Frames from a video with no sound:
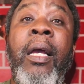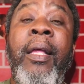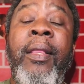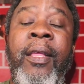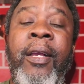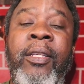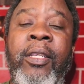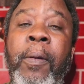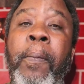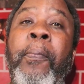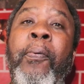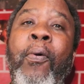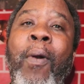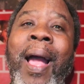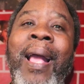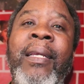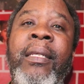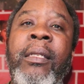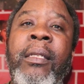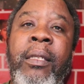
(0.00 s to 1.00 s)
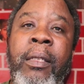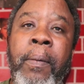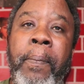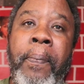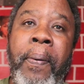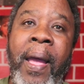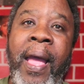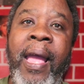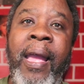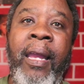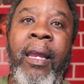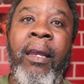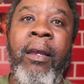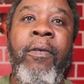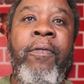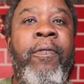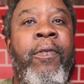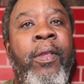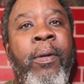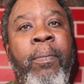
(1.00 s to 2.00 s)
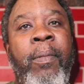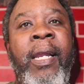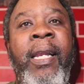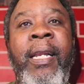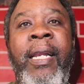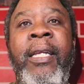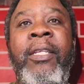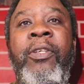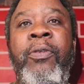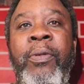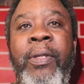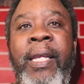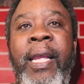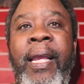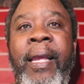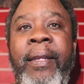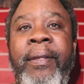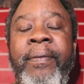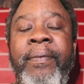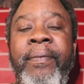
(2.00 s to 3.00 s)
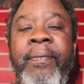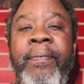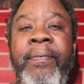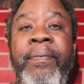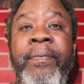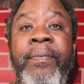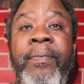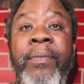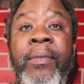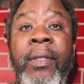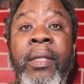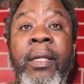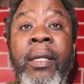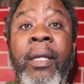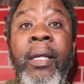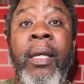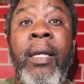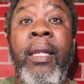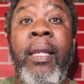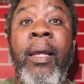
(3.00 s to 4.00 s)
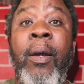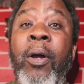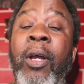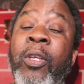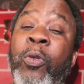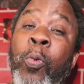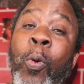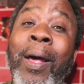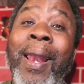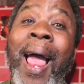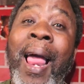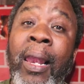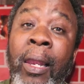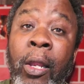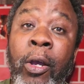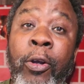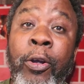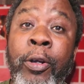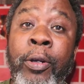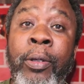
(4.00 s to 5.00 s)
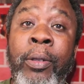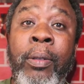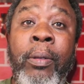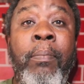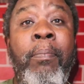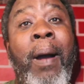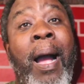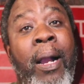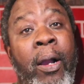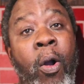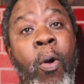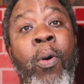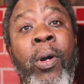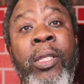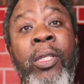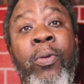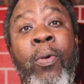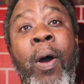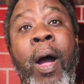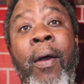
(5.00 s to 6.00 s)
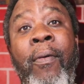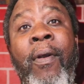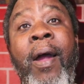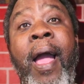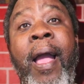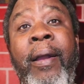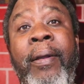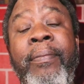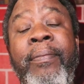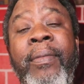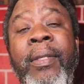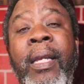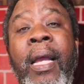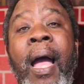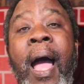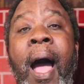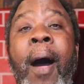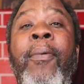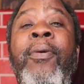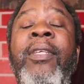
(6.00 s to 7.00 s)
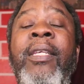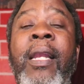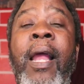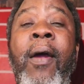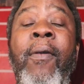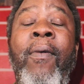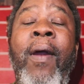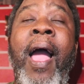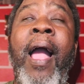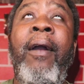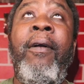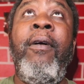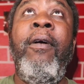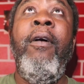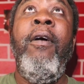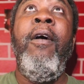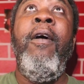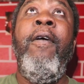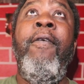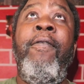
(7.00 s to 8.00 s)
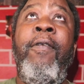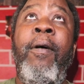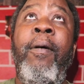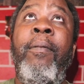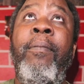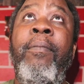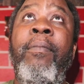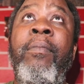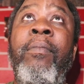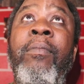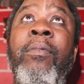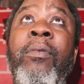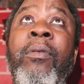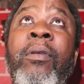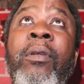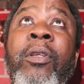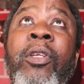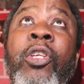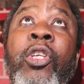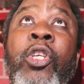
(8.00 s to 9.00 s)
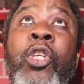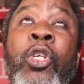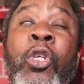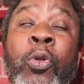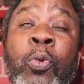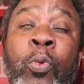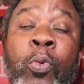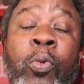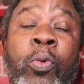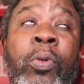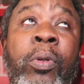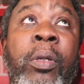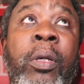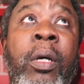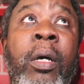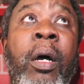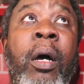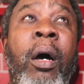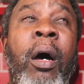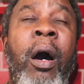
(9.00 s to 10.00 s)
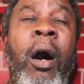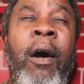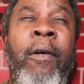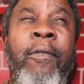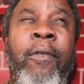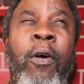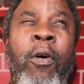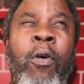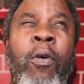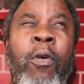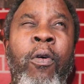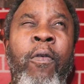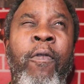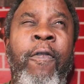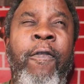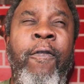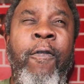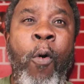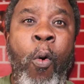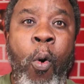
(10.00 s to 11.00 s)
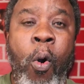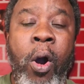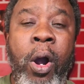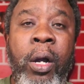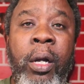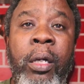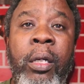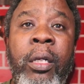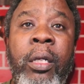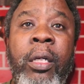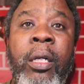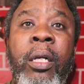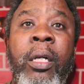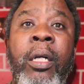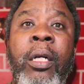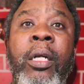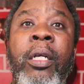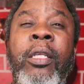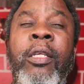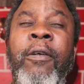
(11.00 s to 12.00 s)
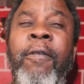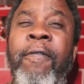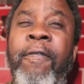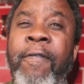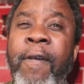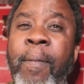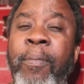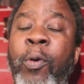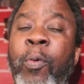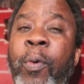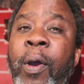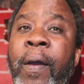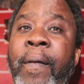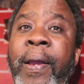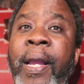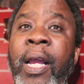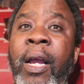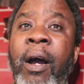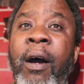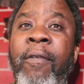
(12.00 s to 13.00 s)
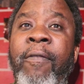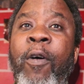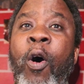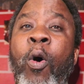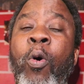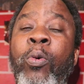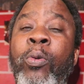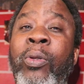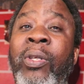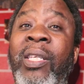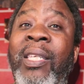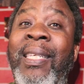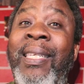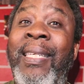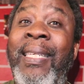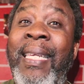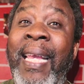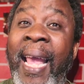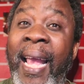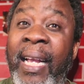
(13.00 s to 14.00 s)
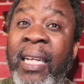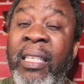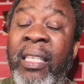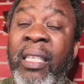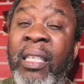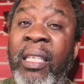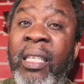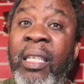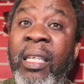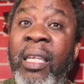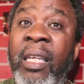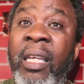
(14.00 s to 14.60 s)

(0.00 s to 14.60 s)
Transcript: There's a price to pay for the money that you get. It's what I learned by going to Iraq. I was in Iraq from June of 04 to February of 06.